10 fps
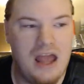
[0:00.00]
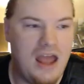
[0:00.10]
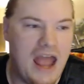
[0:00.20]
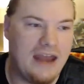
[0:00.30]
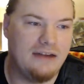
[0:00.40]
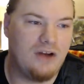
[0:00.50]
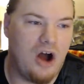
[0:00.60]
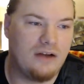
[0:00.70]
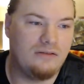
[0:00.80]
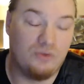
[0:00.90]
And
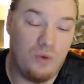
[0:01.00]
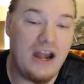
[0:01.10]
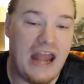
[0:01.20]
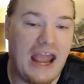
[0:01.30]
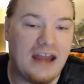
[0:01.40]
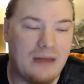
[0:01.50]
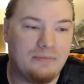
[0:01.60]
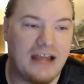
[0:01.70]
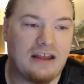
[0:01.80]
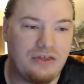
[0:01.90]
on the one hand, I'm
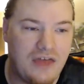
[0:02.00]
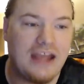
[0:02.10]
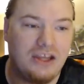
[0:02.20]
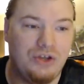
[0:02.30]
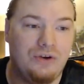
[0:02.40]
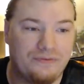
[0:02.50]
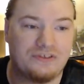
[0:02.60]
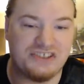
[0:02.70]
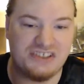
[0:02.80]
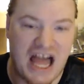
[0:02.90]
like, thank you for
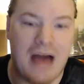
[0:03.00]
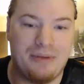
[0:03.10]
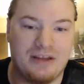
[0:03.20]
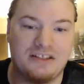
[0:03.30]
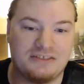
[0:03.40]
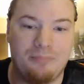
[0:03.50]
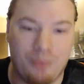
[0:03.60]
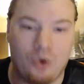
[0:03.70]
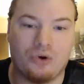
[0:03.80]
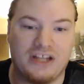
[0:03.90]
stopping this
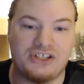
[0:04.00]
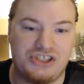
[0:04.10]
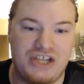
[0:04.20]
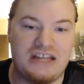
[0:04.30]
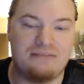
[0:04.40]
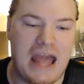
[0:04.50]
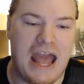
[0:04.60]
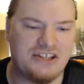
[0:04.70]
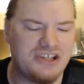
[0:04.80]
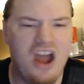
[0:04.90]
boring, shitty
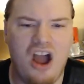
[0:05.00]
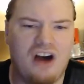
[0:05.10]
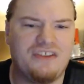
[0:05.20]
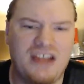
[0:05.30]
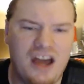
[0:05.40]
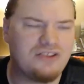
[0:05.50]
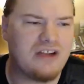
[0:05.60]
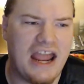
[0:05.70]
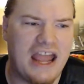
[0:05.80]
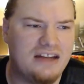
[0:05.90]
match. On the other
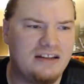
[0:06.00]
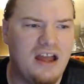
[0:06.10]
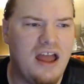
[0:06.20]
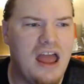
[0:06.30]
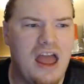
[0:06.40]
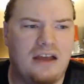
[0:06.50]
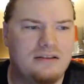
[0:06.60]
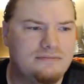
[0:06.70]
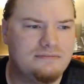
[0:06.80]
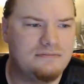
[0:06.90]
hand,
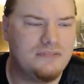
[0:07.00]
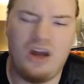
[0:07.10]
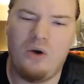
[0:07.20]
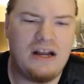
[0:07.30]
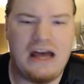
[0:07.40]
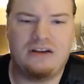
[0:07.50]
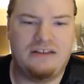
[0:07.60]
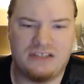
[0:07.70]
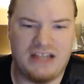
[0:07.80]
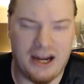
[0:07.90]
you know what? I don't
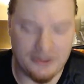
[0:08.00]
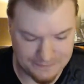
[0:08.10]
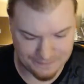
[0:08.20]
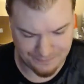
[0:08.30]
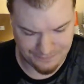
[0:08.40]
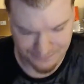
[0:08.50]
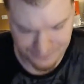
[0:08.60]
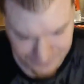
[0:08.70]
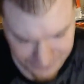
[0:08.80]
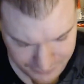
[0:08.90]
even care.
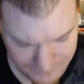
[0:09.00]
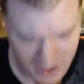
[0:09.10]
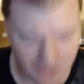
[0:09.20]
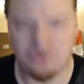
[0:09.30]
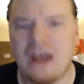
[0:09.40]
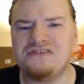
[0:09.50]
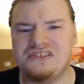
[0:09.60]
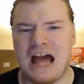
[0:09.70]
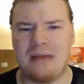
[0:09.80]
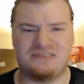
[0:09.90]
The ref
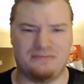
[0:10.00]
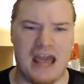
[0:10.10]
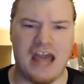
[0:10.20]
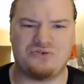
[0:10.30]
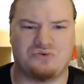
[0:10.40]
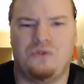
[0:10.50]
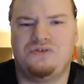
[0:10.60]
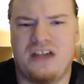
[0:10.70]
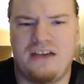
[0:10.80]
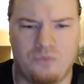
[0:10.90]
stops the match.
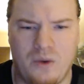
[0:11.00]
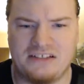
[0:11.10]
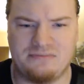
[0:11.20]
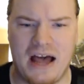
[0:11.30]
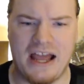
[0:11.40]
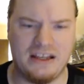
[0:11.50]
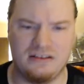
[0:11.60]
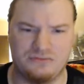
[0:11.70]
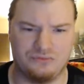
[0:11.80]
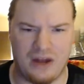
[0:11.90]
Rusev wins by
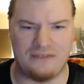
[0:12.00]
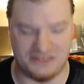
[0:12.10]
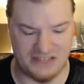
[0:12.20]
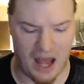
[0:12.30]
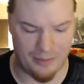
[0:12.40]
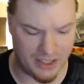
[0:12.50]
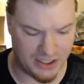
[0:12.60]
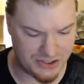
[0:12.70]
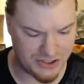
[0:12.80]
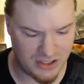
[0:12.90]
ref
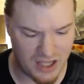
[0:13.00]
stoppage.